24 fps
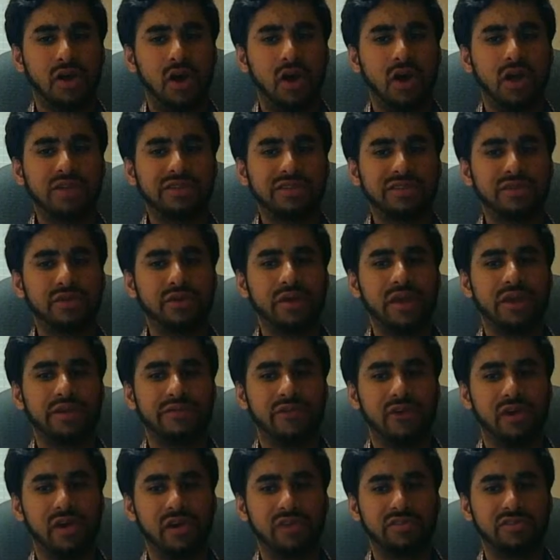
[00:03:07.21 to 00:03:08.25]
also
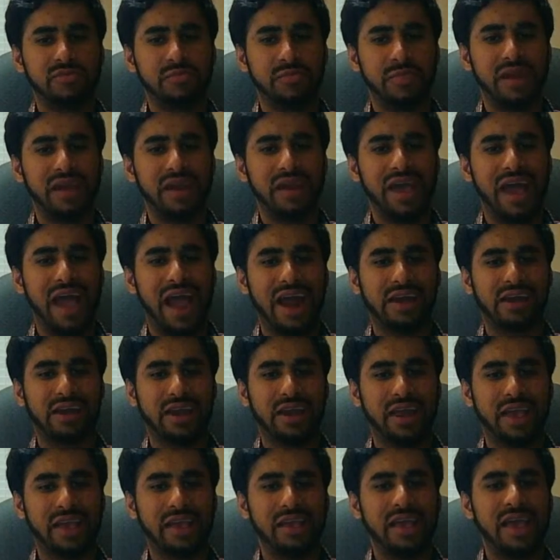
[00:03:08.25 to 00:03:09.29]
involved me
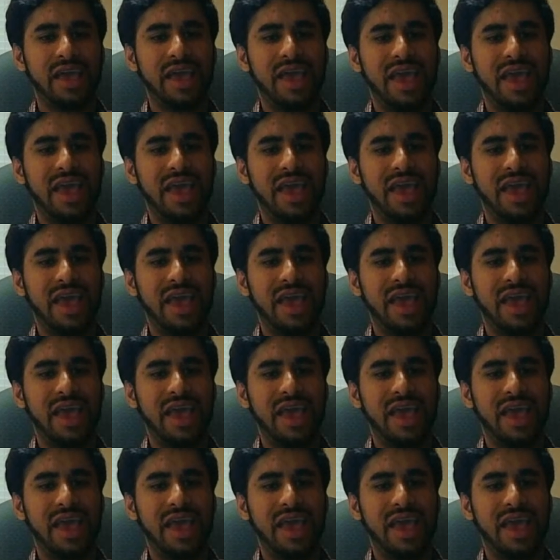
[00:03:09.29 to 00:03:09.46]
handling